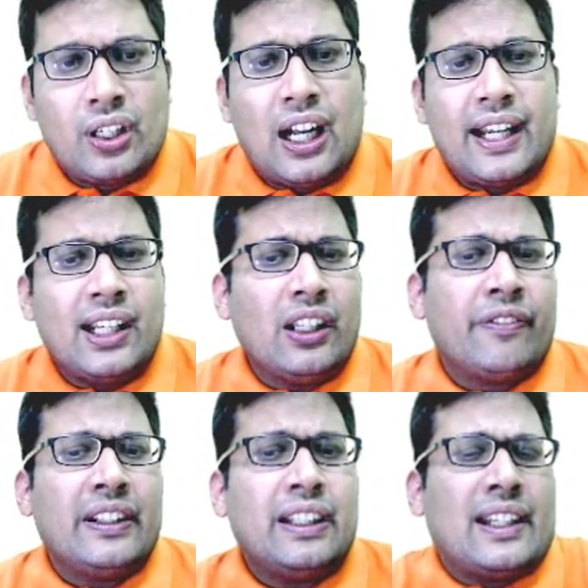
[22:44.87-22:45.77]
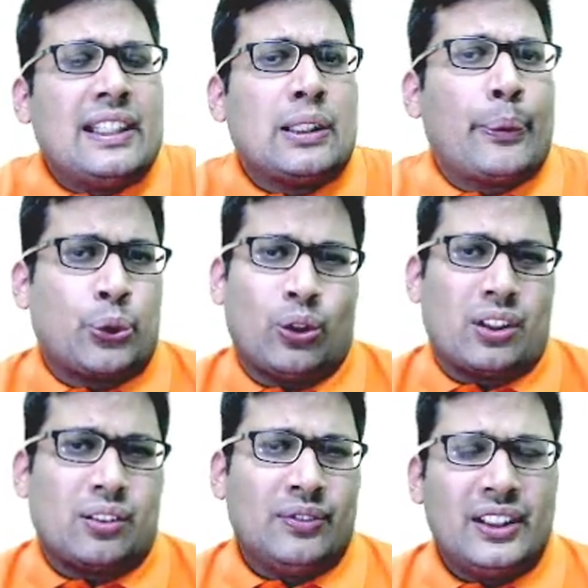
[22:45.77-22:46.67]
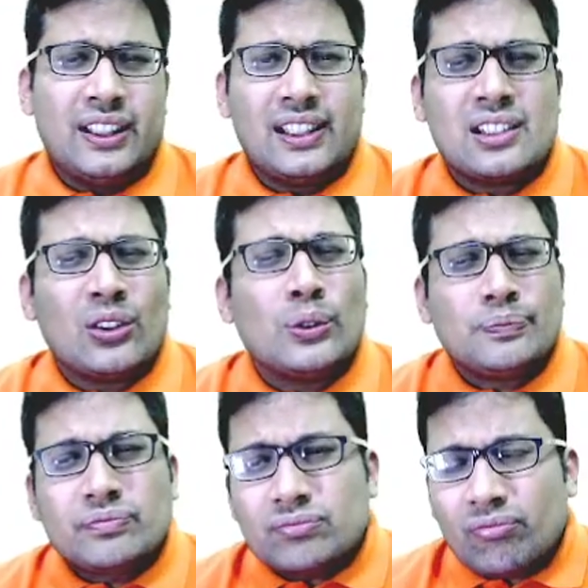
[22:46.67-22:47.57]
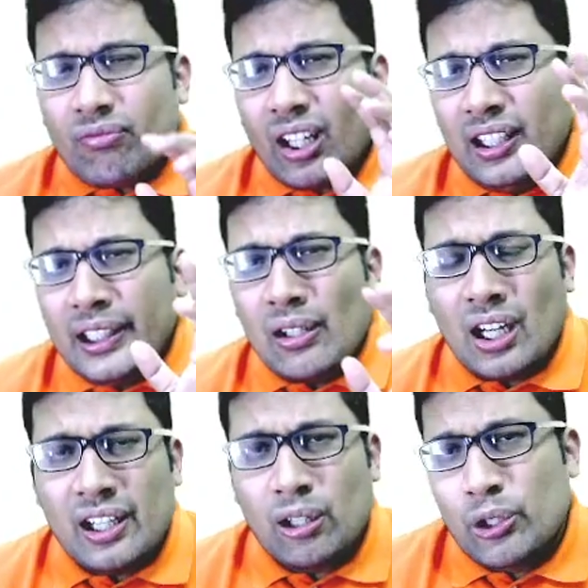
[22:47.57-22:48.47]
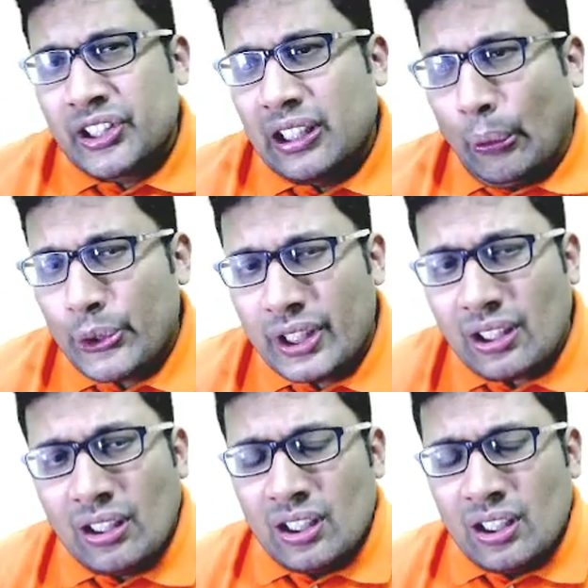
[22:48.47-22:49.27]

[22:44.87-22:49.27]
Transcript: Identify the range of shot. This is the little controversial question.